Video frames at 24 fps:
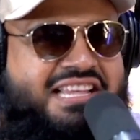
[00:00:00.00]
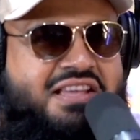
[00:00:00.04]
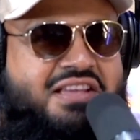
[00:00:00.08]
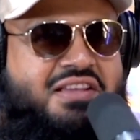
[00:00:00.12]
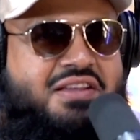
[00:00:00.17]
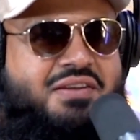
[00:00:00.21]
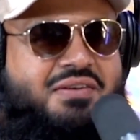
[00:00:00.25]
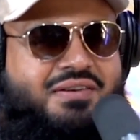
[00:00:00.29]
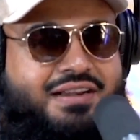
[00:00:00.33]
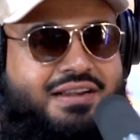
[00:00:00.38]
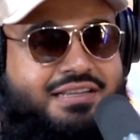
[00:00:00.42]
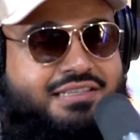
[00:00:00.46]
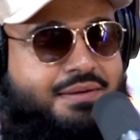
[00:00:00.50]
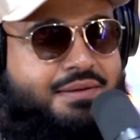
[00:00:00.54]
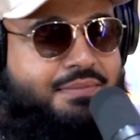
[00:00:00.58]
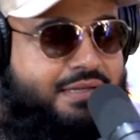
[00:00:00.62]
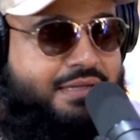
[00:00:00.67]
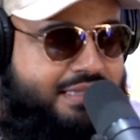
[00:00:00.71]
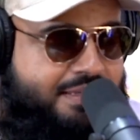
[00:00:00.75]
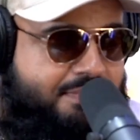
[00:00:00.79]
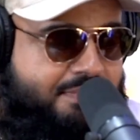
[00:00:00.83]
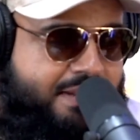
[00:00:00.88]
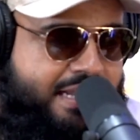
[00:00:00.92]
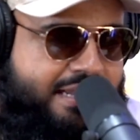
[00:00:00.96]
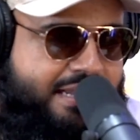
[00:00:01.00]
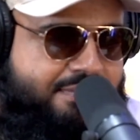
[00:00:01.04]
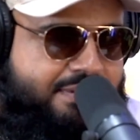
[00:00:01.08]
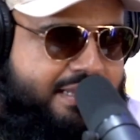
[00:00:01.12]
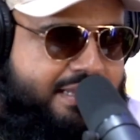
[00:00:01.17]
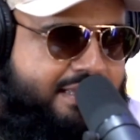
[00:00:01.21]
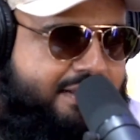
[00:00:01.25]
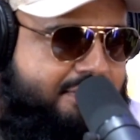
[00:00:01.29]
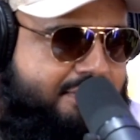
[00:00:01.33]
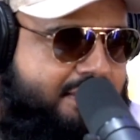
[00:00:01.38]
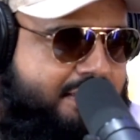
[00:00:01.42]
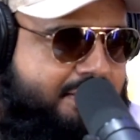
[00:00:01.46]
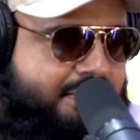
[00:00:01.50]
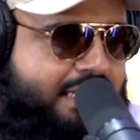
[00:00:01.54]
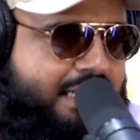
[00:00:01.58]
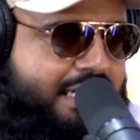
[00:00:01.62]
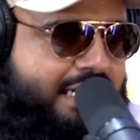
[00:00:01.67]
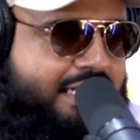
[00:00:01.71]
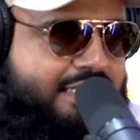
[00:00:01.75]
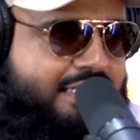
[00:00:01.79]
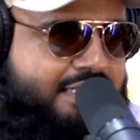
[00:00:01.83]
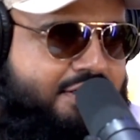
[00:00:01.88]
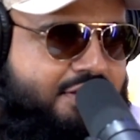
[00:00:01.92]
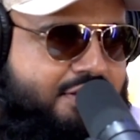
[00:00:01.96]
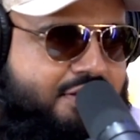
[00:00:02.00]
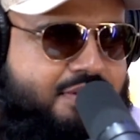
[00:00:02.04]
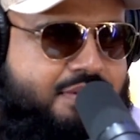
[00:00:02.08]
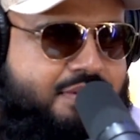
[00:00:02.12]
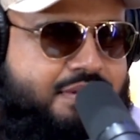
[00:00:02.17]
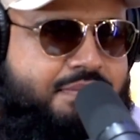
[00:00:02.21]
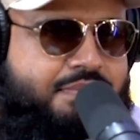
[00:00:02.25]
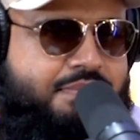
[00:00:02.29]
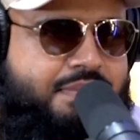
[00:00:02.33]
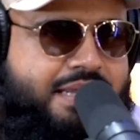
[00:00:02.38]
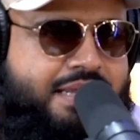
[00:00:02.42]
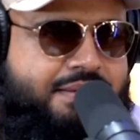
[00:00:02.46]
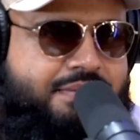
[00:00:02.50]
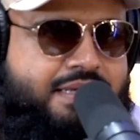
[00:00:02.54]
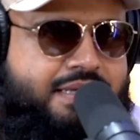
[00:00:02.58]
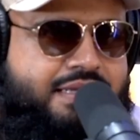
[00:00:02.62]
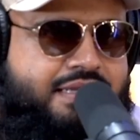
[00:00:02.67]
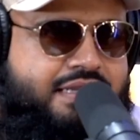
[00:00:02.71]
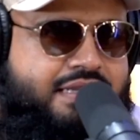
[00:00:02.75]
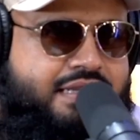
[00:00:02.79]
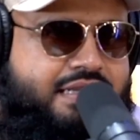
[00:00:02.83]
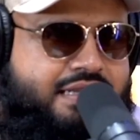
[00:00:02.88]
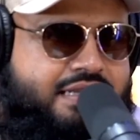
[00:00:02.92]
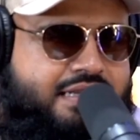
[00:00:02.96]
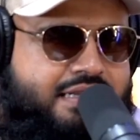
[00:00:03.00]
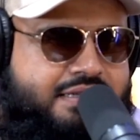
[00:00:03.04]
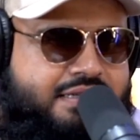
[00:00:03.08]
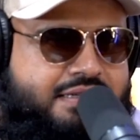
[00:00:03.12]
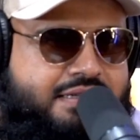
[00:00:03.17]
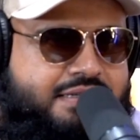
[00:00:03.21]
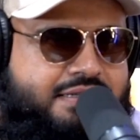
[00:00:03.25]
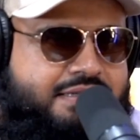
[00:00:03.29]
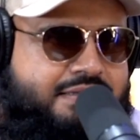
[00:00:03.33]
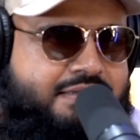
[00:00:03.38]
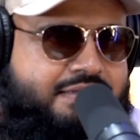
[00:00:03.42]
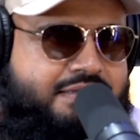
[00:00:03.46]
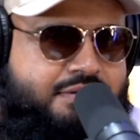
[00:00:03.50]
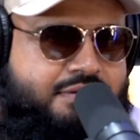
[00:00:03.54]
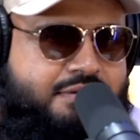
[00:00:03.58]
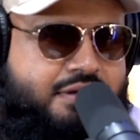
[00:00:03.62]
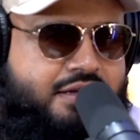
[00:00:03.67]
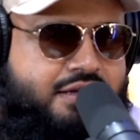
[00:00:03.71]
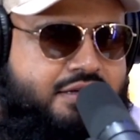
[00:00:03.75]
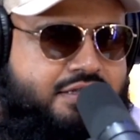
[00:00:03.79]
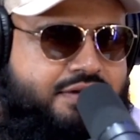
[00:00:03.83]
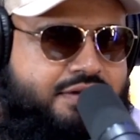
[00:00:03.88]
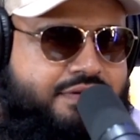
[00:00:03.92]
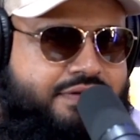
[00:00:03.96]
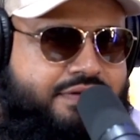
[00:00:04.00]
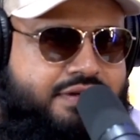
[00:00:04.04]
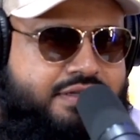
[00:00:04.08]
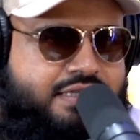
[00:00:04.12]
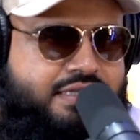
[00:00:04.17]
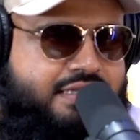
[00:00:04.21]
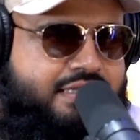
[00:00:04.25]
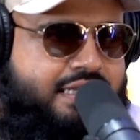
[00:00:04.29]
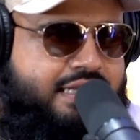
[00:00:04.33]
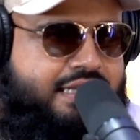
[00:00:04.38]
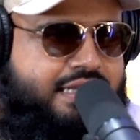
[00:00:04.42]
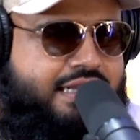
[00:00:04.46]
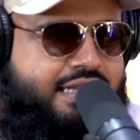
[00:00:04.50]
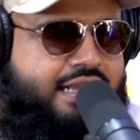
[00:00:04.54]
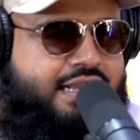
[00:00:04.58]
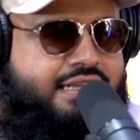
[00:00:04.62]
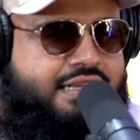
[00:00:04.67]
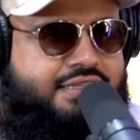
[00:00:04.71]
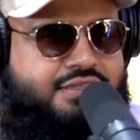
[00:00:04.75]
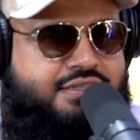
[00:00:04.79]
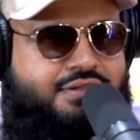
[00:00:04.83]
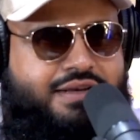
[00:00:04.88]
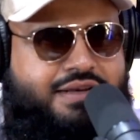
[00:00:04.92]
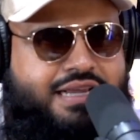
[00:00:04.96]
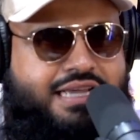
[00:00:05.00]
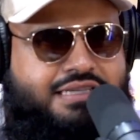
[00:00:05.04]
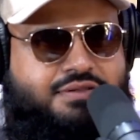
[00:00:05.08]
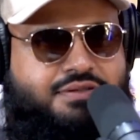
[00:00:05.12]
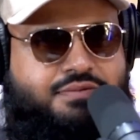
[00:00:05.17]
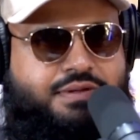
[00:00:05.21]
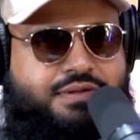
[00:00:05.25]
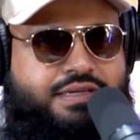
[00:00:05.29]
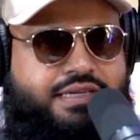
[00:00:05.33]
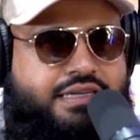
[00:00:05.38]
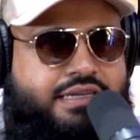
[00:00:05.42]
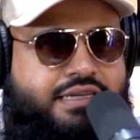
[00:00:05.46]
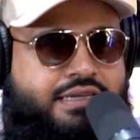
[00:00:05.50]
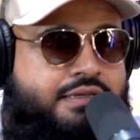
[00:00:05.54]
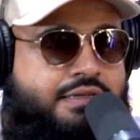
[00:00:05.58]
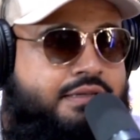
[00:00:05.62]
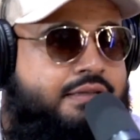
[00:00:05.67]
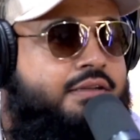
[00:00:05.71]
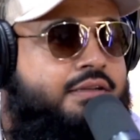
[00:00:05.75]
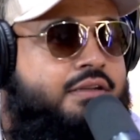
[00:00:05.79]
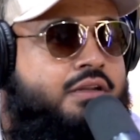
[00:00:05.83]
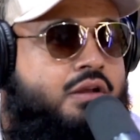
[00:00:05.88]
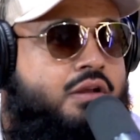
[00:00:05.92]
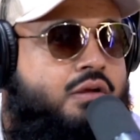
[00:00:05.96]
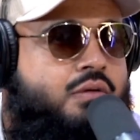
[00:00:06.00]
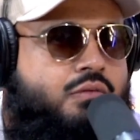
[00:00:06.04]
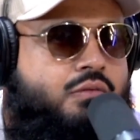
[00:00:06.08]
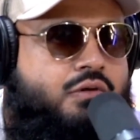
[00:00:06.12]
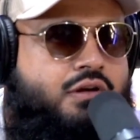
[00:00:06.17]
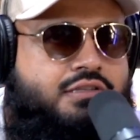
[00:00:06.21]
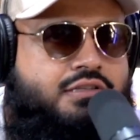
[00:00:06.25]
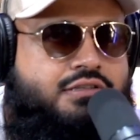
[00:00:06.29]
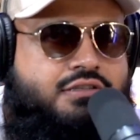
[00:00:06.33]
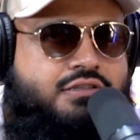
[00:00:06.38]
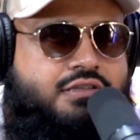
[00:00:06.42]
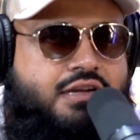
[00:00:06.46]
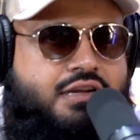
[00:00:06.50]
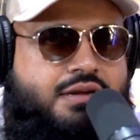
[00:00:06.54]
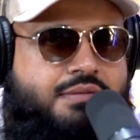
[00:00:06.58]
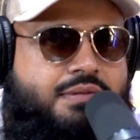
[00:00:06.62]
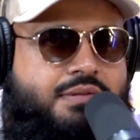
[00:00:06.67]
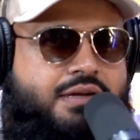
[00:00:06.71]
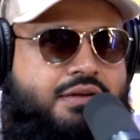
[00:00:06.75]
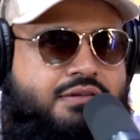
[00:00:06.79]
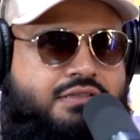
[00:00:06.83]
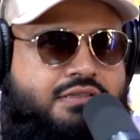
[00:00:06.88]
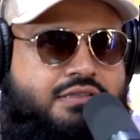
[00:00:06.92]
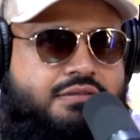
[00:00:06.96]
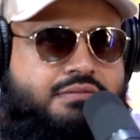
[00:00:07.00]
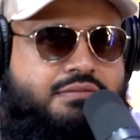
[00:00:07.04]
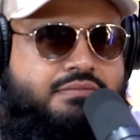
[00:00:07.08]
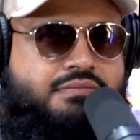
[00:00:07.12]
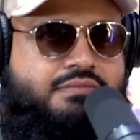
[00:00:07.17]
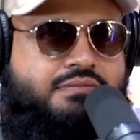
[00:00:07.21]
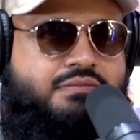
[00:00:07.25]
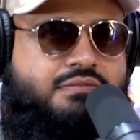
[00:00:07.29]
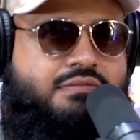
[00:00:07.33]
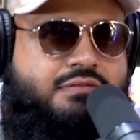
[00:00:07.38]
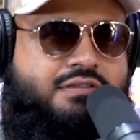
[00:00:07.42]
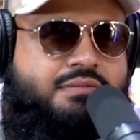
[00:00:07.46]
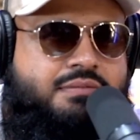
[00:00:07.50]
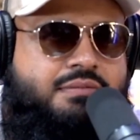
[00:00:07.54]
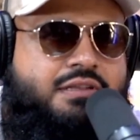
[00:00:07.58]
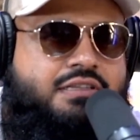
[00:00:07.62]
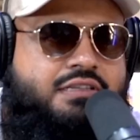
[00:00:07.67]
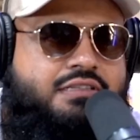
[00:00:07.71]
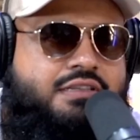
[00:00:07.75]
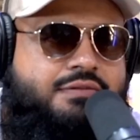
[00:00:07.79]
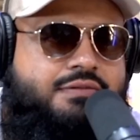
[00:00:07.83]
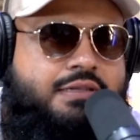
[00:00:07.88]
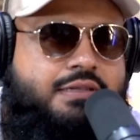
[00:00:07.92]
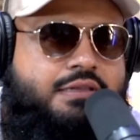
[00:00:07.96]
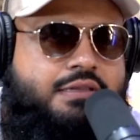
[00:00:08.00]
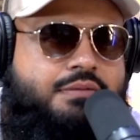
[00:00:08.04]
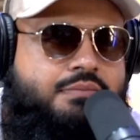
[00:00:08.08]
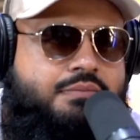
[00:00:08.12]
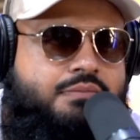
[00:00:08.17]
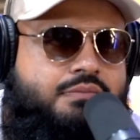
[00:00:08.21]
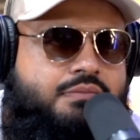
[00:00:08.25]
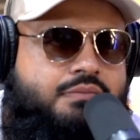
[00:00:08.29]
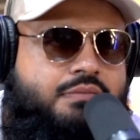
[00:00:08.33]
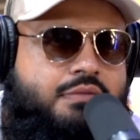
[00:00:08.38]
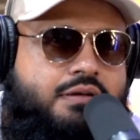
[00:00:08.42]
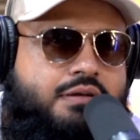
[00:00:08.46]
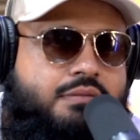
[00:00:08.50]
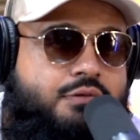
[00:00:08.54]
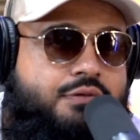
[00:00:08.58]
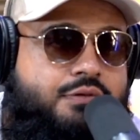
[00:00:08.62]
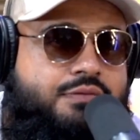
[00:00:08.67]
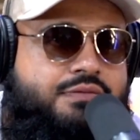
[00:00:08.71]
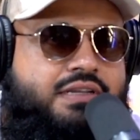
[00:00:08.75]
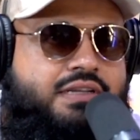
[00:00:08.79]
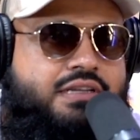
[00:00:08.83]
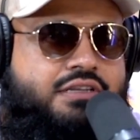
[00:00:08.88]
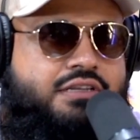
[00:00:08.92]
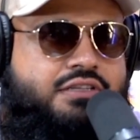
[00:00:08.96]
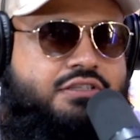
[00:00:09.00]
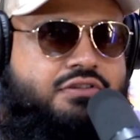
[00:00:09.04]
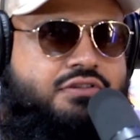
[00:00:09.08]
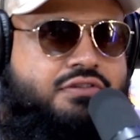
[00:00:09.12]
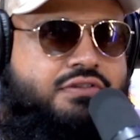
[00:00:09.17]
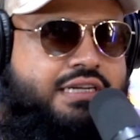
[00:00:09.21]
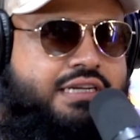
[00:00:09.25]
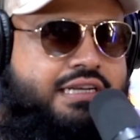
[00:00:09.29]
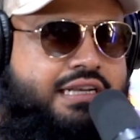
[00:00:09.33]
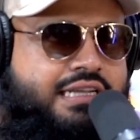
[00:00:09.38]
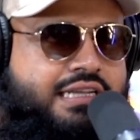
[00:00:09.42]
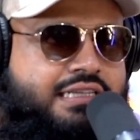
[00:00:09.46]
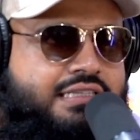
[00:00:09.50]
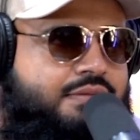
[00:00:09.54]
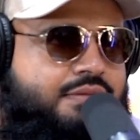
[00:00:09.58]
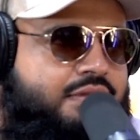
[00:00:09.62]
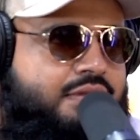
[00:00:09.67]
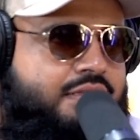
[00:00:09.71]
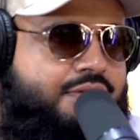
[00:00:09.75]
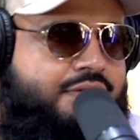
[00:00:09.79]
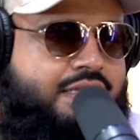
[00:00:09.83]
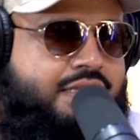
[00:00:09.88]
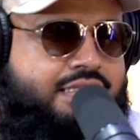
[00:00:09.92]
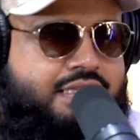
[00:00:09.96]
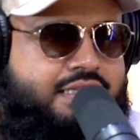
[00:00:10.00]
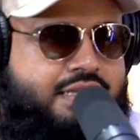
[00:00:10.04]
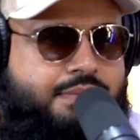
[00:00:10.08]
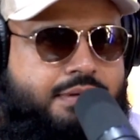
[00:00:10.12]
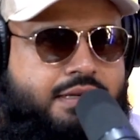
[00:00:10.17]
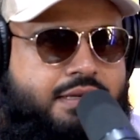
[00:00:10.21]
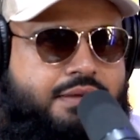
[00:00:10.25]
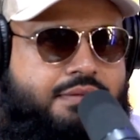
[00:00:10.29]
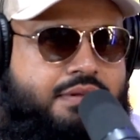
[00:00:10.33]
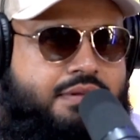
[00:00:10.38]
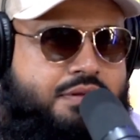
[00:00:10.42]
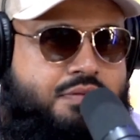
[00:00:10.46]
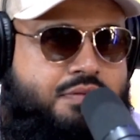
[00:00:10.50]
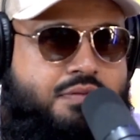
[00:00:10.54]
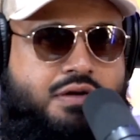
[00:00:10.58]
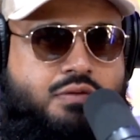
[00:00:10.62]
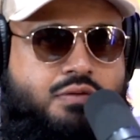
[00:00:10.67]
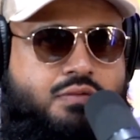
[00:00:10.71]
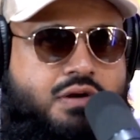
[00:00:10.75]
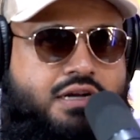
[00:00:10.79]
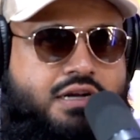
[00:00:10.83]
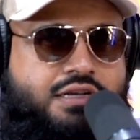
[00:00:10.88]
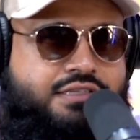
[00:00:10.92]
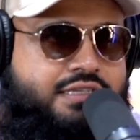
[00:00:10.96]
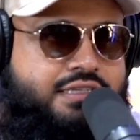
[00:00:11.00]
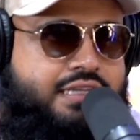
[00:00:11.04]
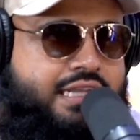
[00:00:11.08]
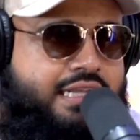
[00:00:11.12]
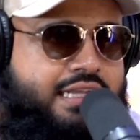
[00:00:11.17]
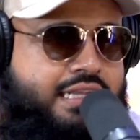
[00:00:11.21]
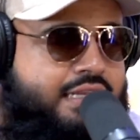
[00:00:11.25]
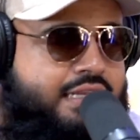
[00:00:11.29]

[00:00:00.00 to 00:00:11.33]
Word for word: gonna talk about The Baby. There was some latest news with The Baby, some controversies that he got into last week. We'll also talk about some other stuff about the movie industry, like some stuff that's coming up that you want to watch, like